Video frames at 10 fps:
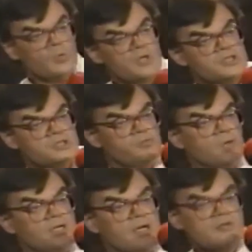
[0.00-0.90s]
because he
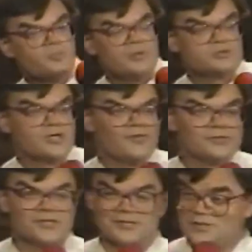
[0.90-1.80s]
went down to the post
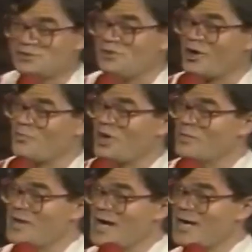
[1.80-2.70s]
office because his daughter
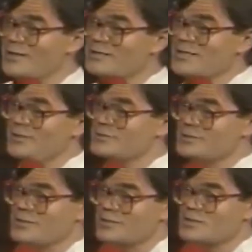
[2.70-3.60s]
Barbara Ann
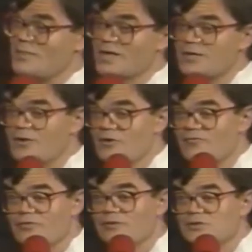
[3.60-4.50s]
is expecting
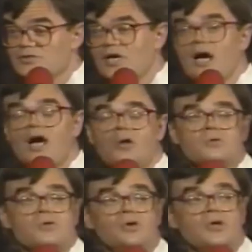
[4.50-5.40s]
her first child